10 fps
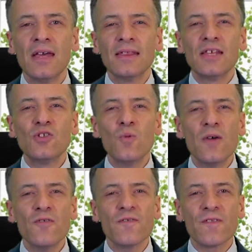Did you
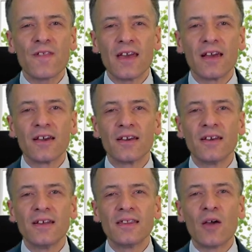ever think
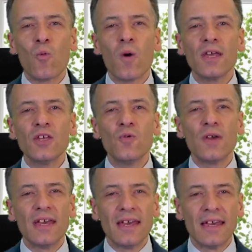that what you
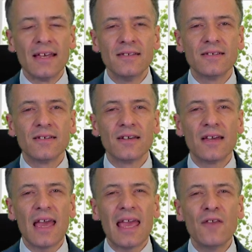eat
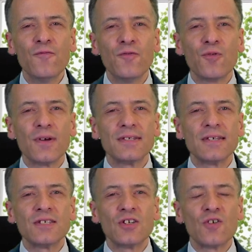
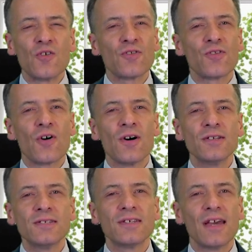influences your
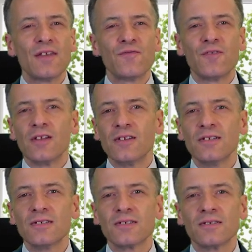thoughts and feelings?